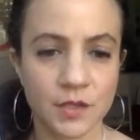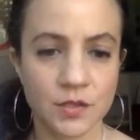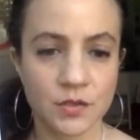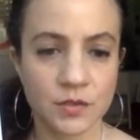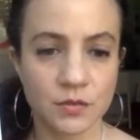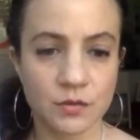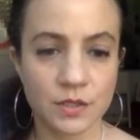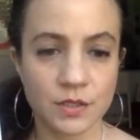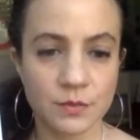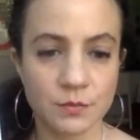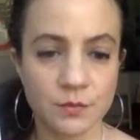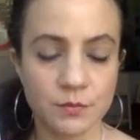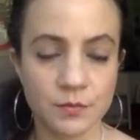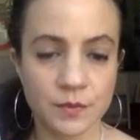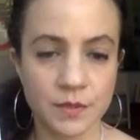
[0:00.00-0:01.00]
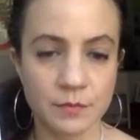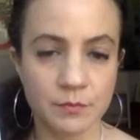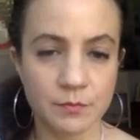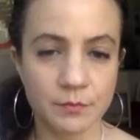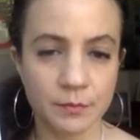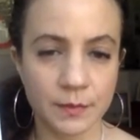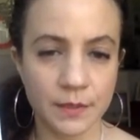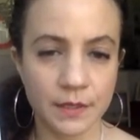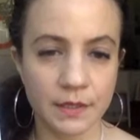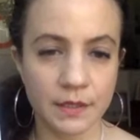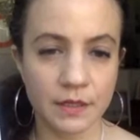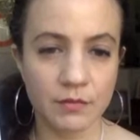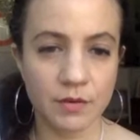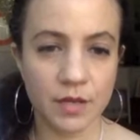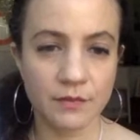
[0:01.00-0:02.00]
So this would be a
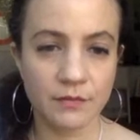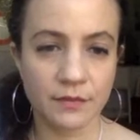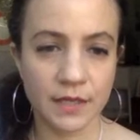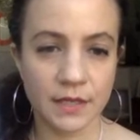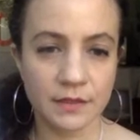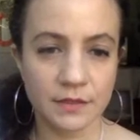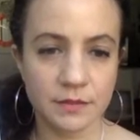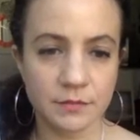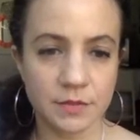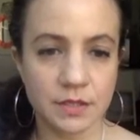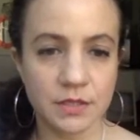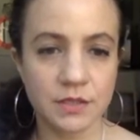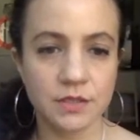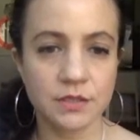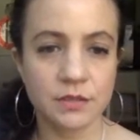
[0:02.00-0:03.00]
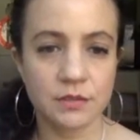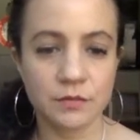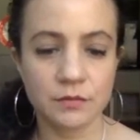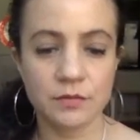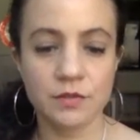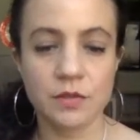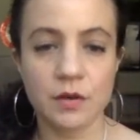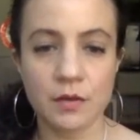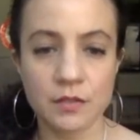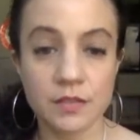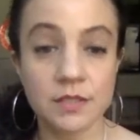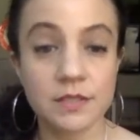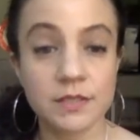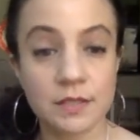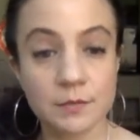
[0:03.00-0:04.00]
big red flag to me to talk
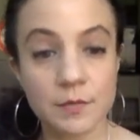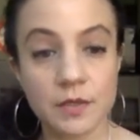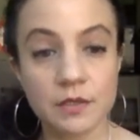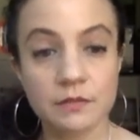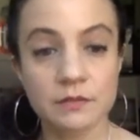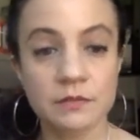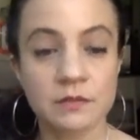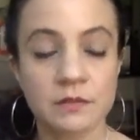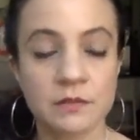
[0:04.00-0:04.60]
to someone